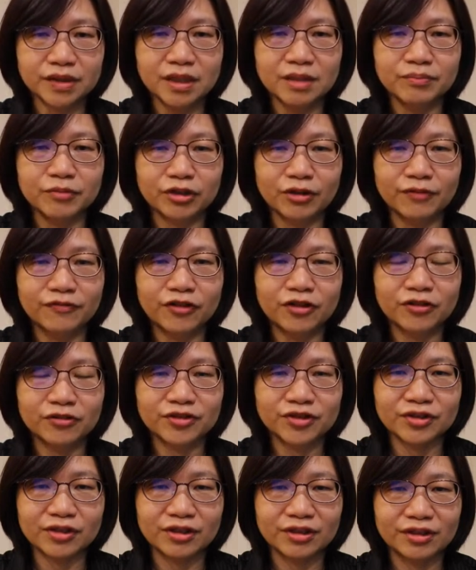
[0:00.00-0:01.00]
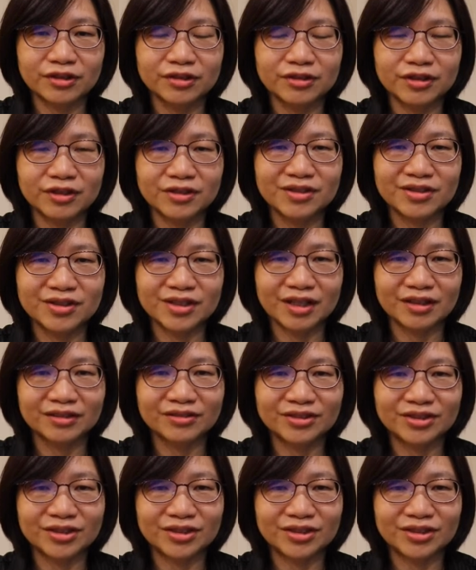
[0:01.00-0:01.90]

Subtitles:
But of course, it's not